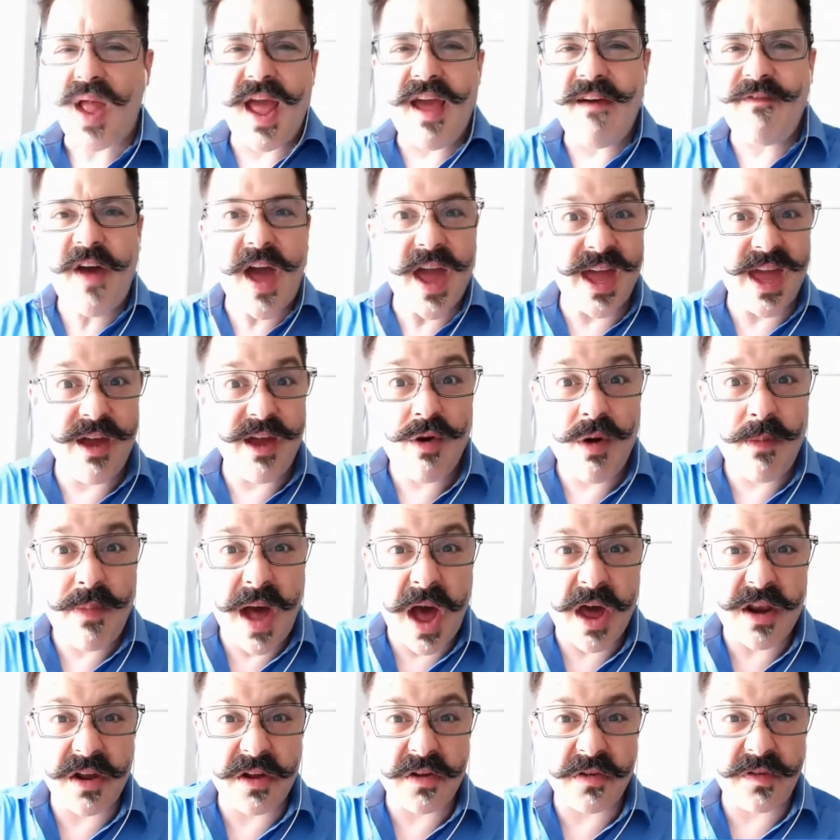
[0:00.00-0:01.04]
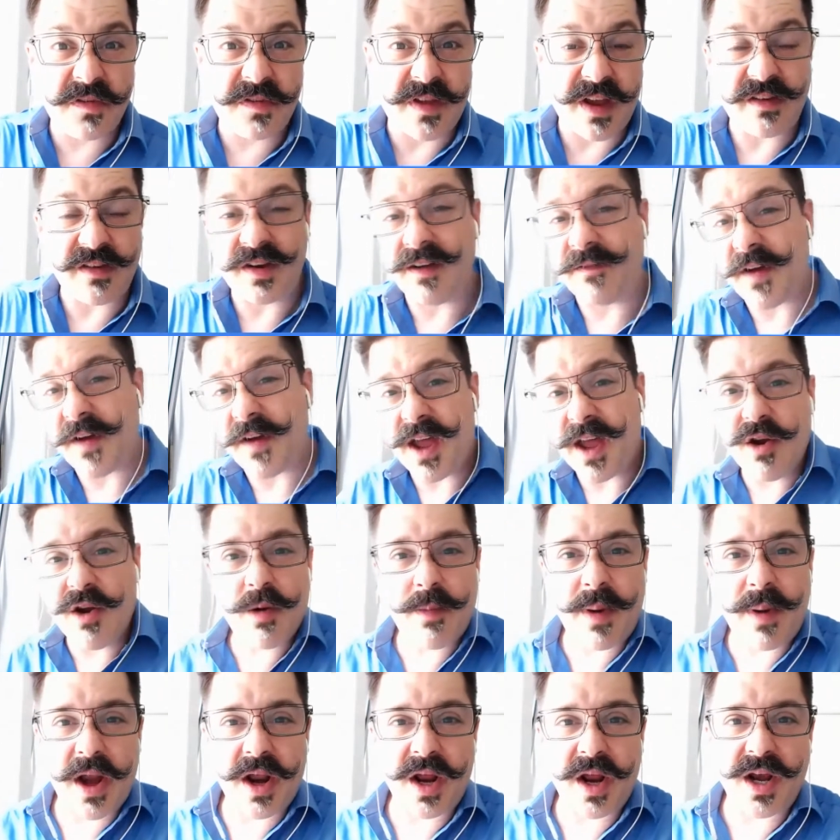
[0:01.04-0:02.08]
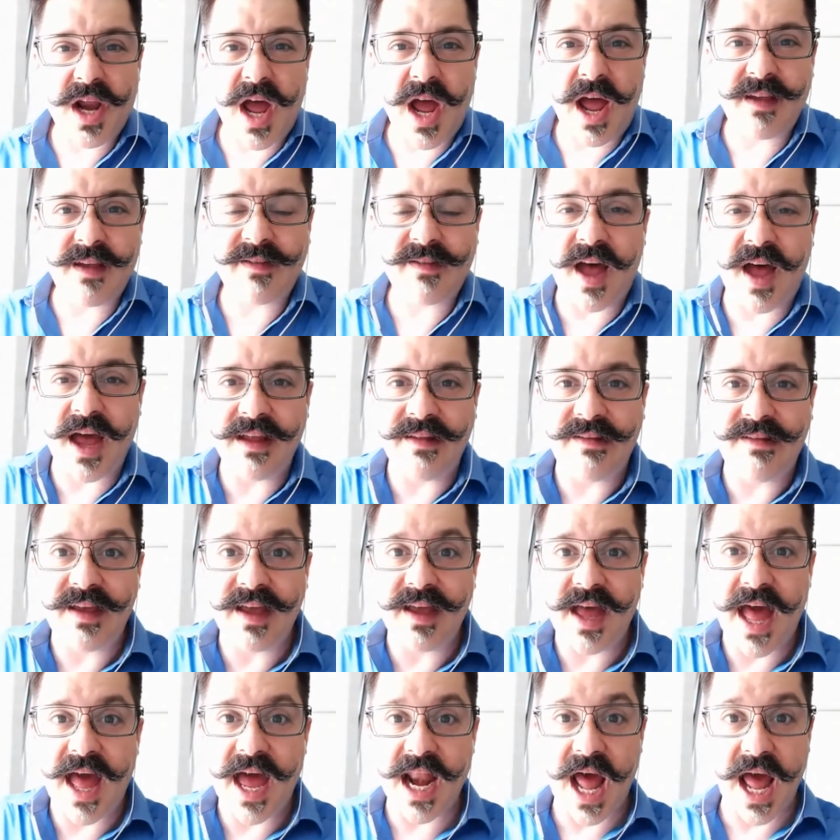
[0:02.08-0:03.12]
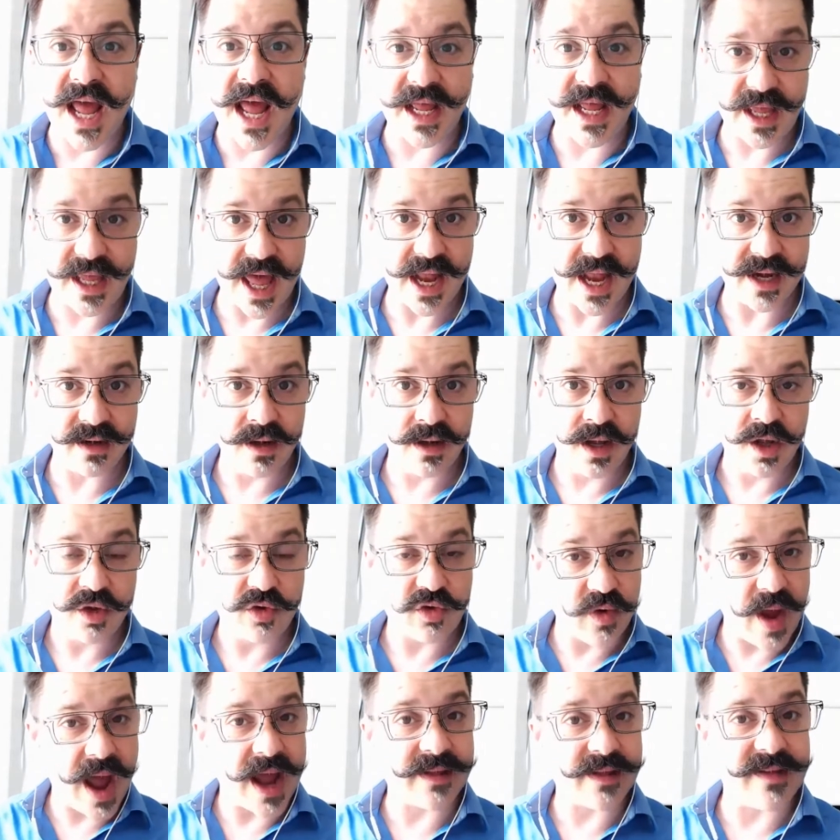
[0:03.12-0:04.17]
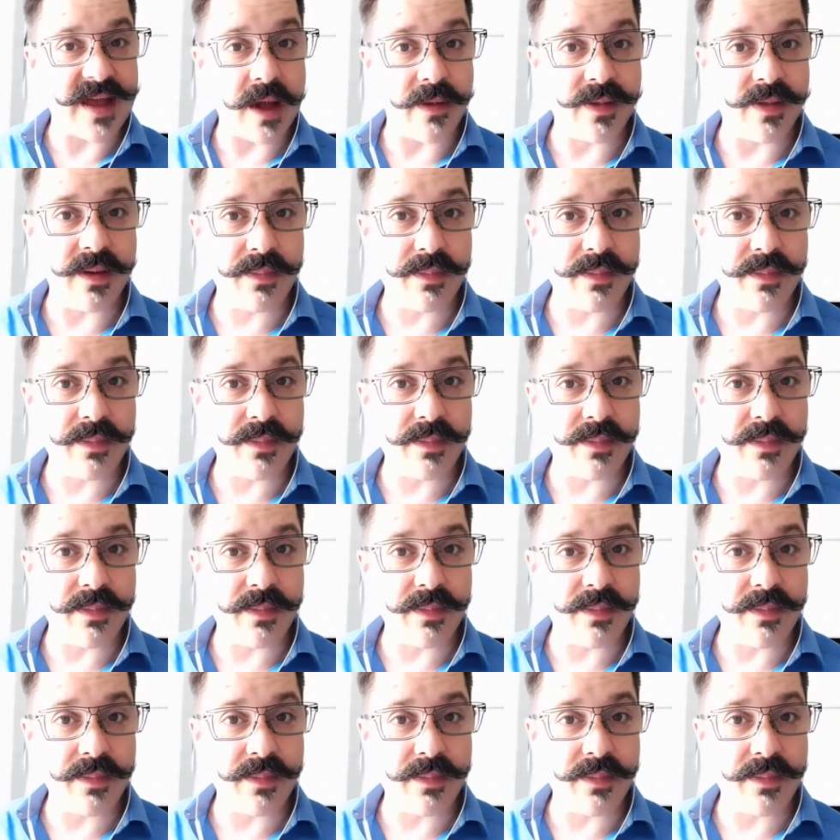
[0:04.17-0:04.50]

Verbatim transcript: If I hear about a good session, if I hear about a nice idea and I can track down